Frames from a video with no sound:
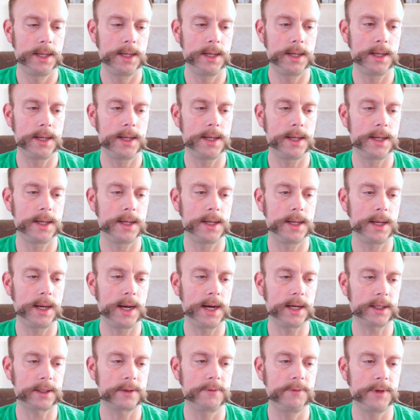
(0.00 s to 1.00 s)

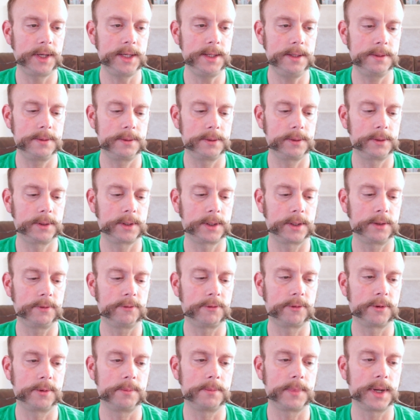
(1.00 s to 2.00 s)
Activate.
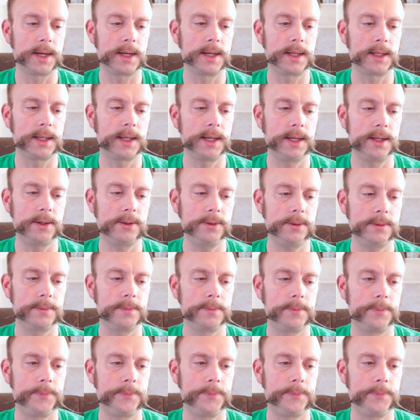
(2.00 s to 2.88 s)
Confirm my account.